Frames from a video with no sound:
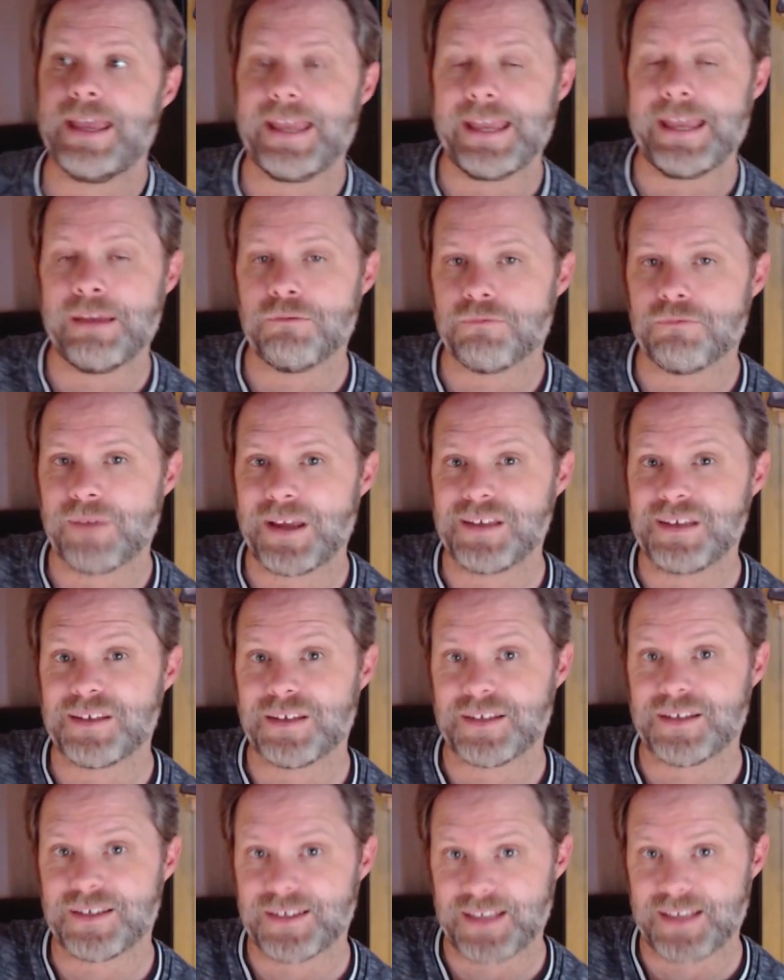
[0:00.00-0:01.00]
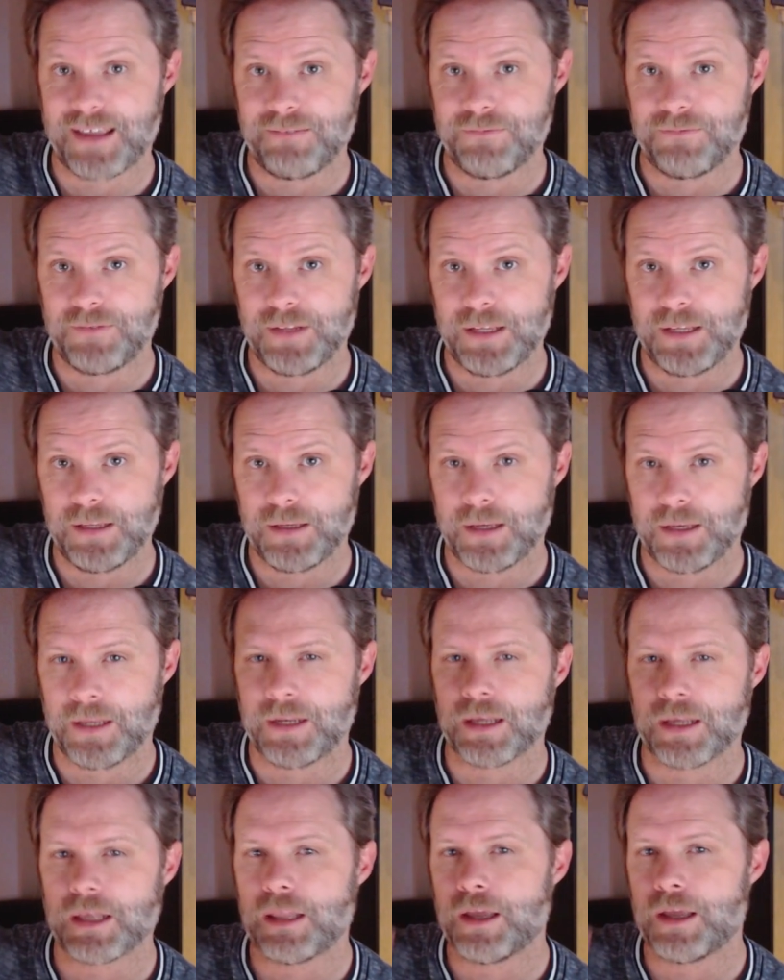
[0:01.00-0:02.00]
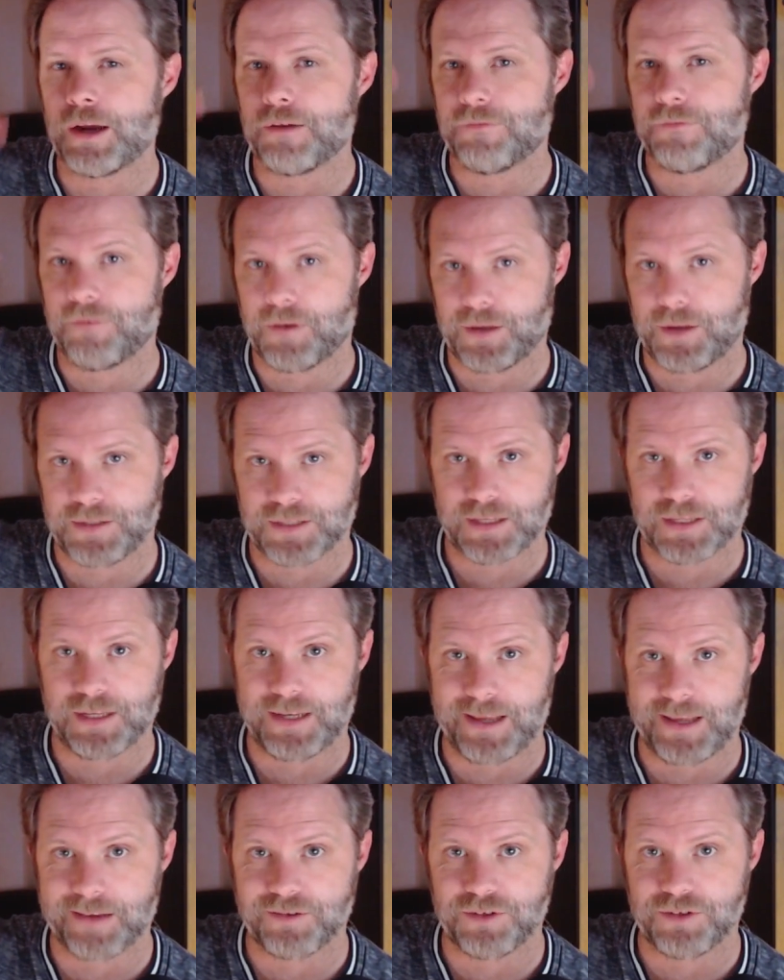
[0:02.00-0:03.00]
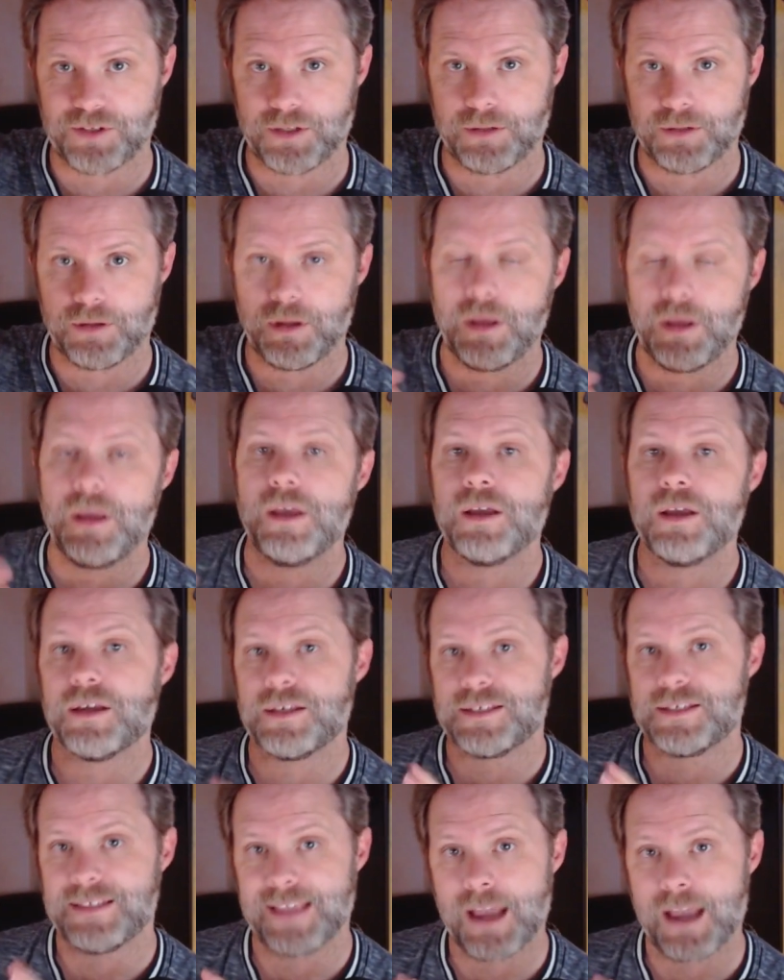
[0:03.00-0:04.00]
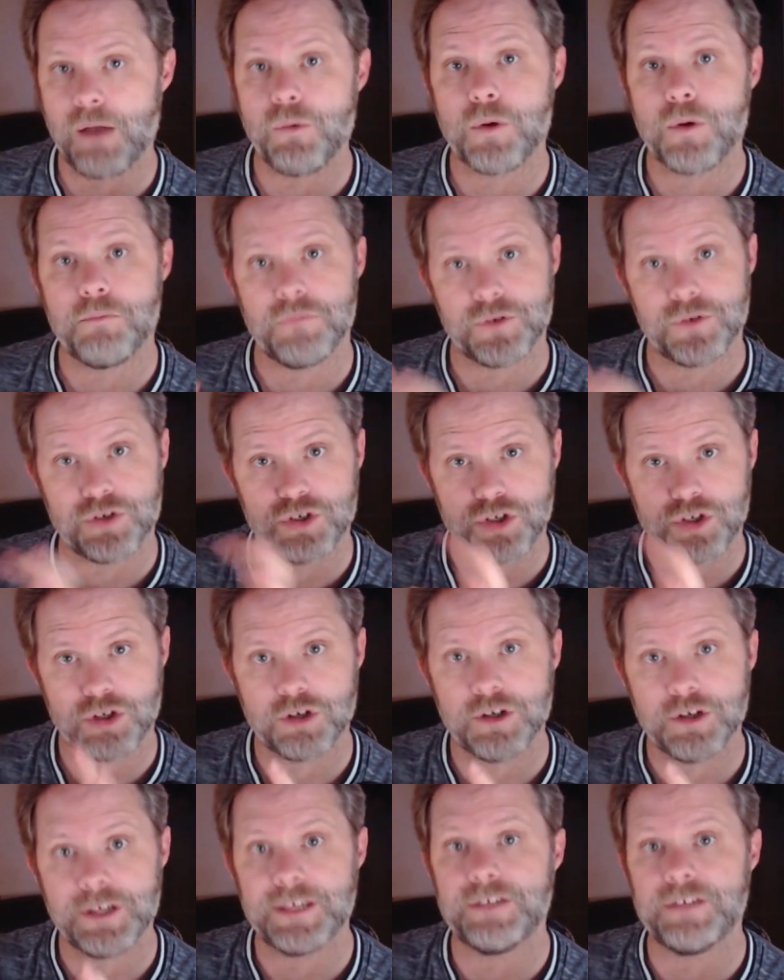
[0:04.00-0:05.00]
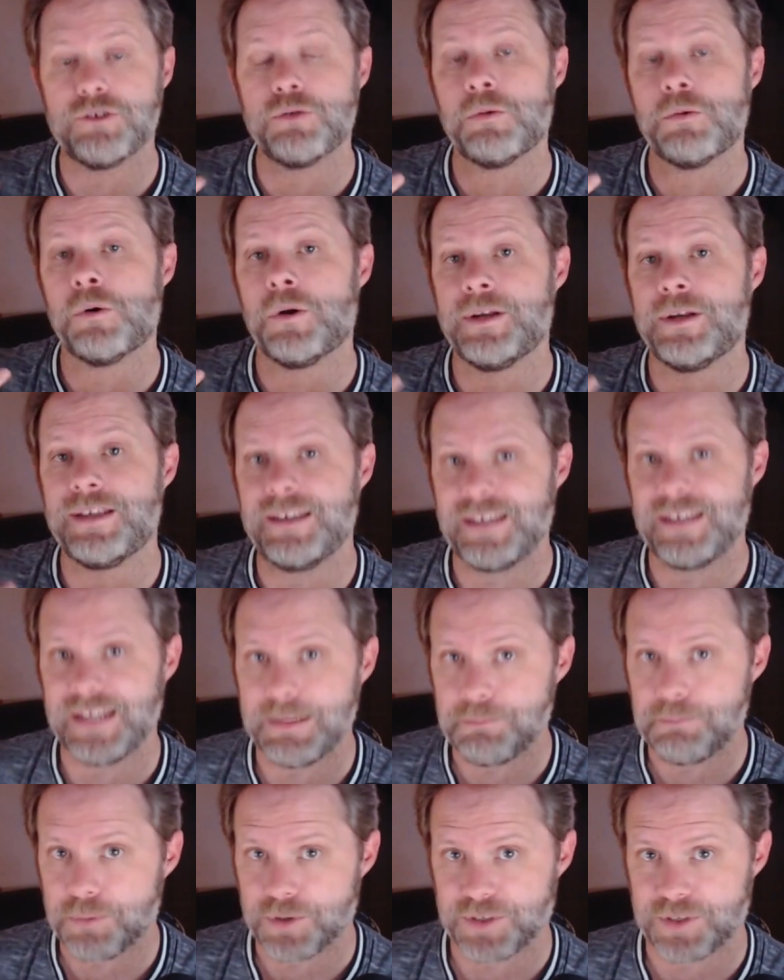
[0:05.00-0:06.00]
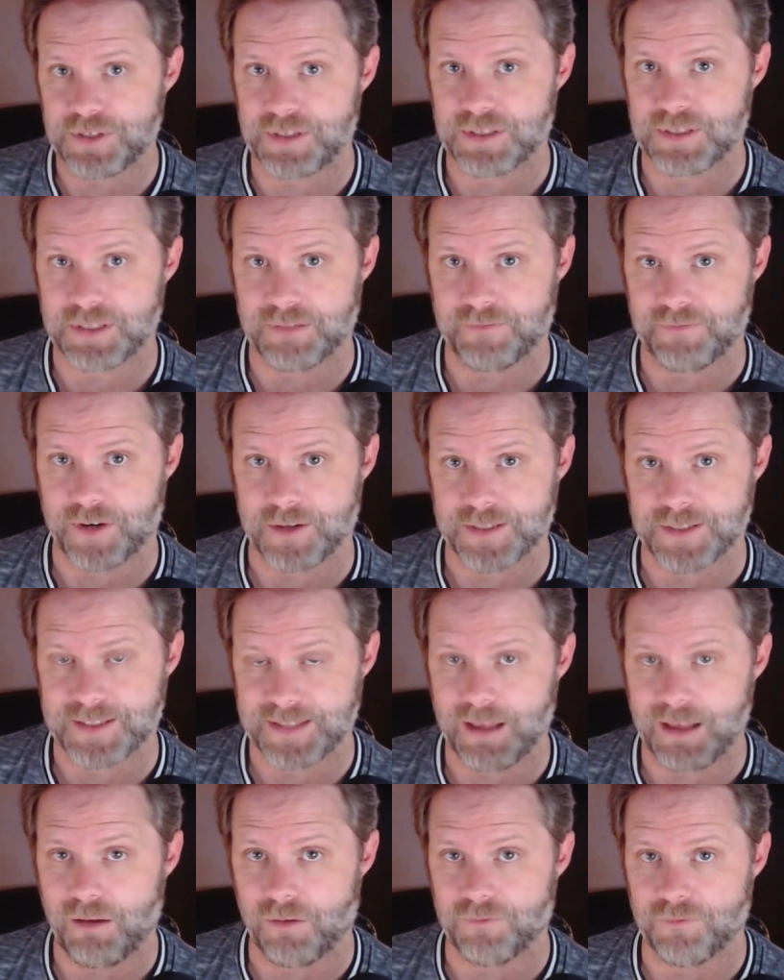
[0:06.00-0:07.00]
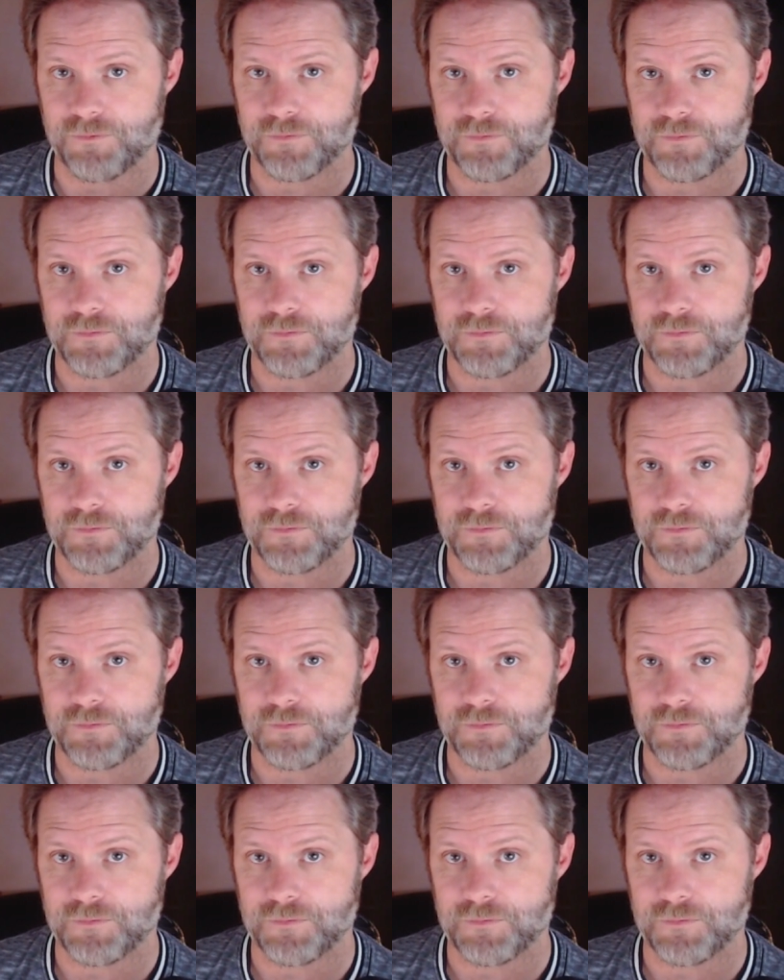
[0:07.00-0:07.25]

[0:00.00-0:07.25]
it raises safety and it clarifies connection because now we're maturing into a deeper sense of ourself.